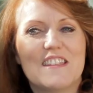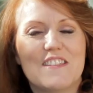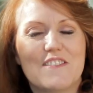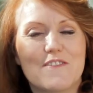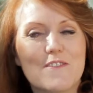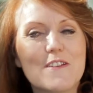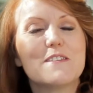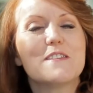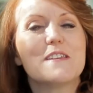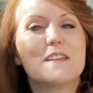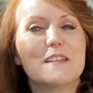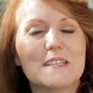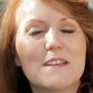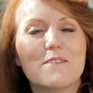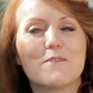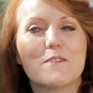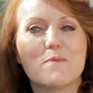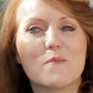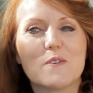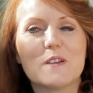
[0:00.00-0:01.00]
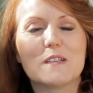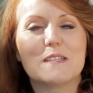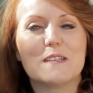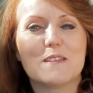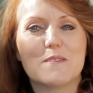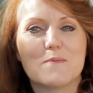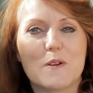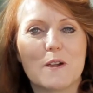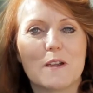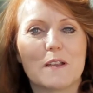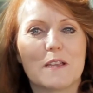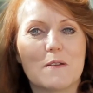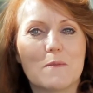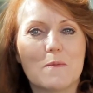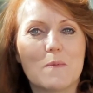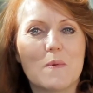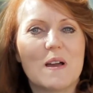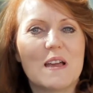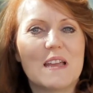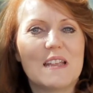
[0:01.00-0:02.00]
three things that we bring to the market.
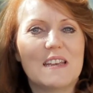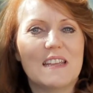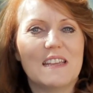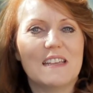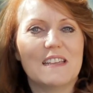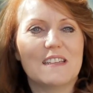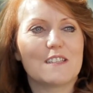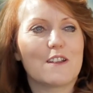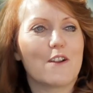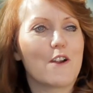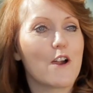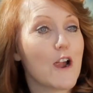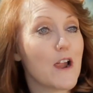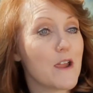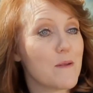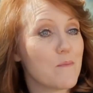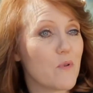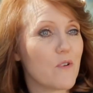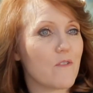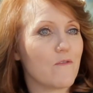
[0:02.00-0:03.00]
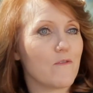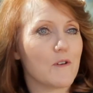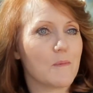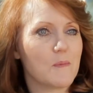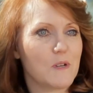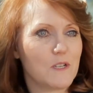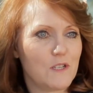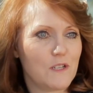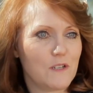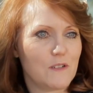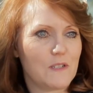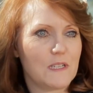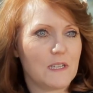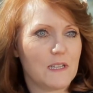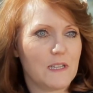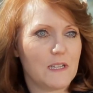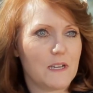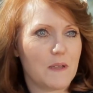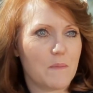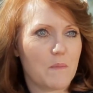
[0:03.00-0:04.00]
One is our high performance
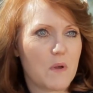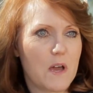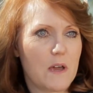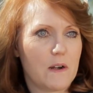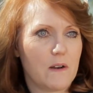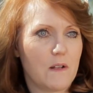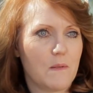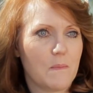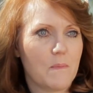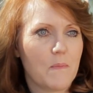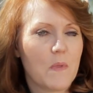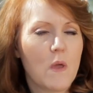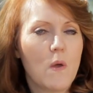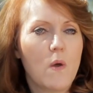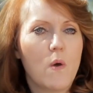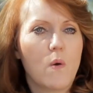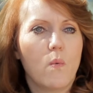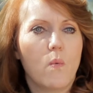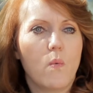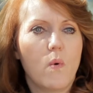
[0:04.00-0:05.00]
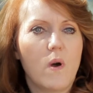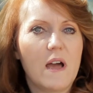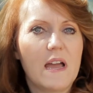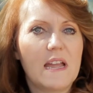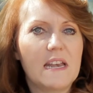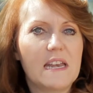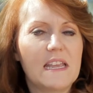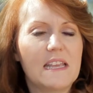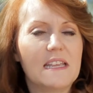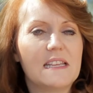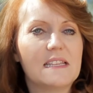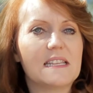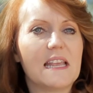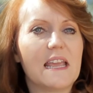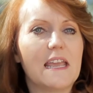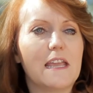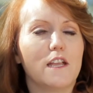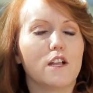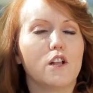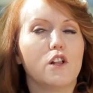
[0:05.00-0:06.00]
utility model. One is
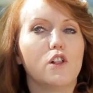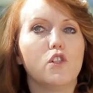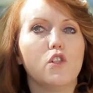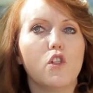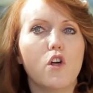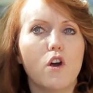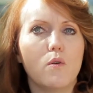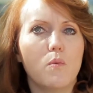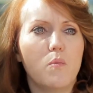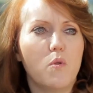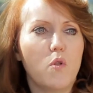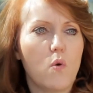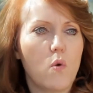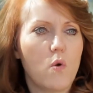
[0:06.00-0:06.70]
a global